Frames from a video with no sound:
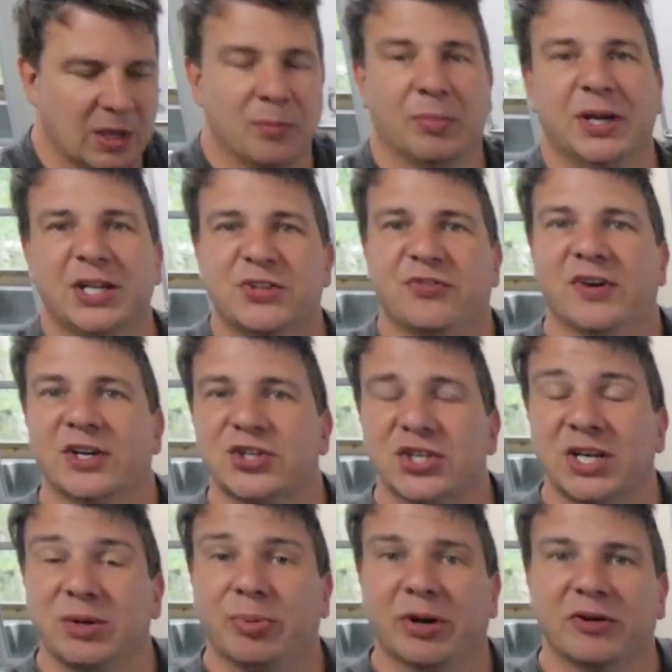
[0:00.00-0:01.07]
But it's
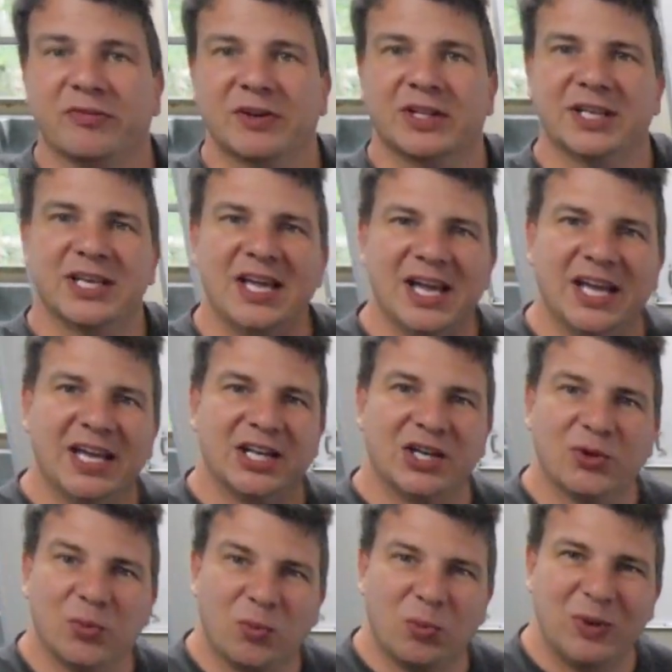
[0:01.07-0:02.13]
functioning perfectly,
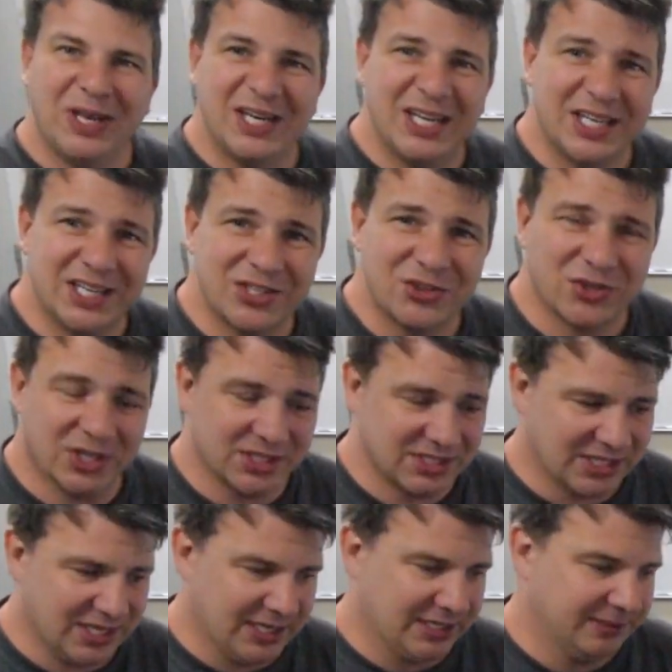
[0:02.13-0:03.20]
and we need to
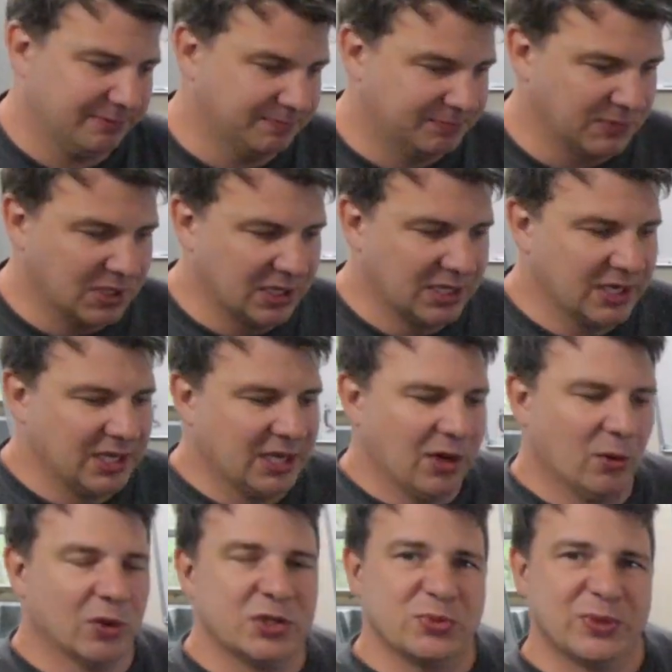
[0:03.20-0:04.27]
trust that.
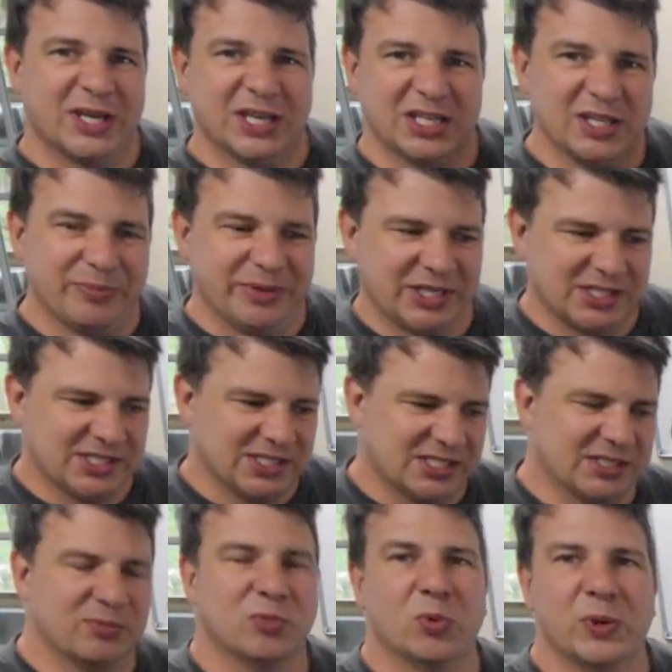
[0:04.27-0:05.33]
Once we get it in the big
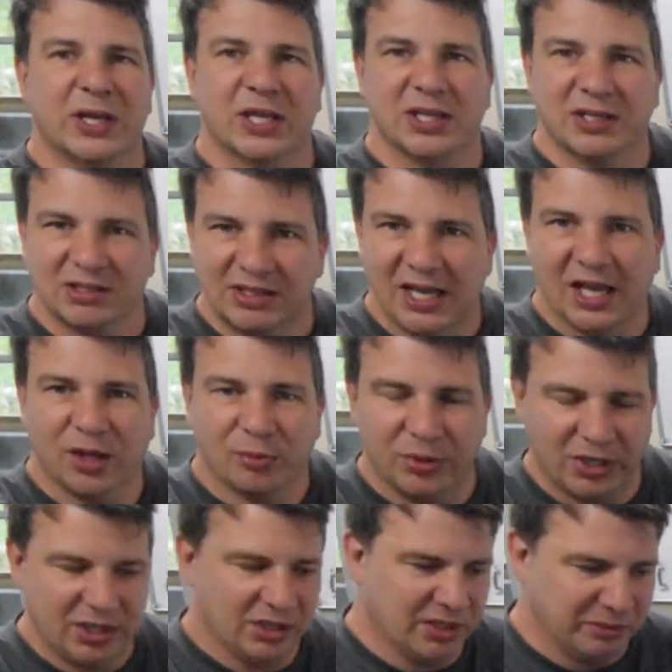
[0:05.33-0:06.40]
system, we can
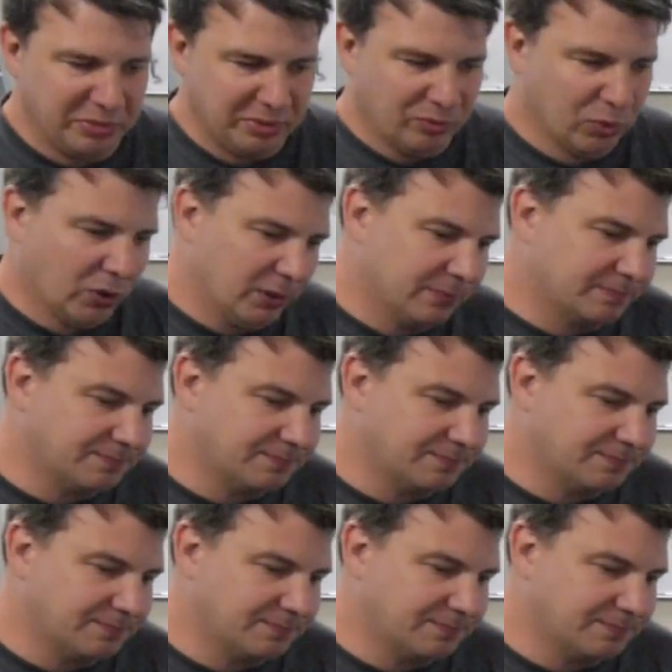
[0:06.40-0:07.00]
calibrate it a little bit more.